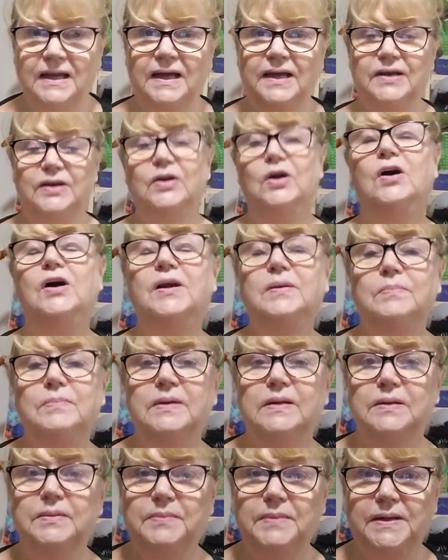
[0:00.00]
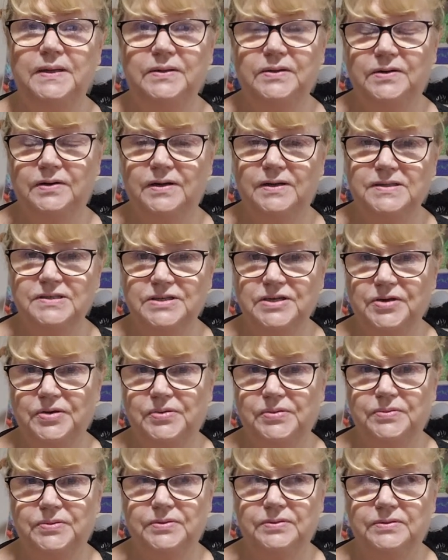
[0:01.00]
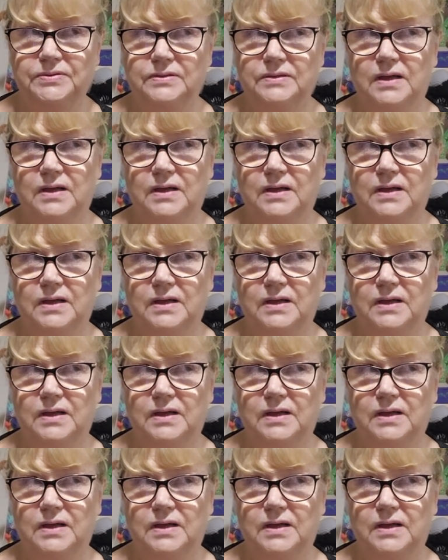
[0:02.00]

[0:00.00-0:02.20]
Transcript: a 9mm crochet hook.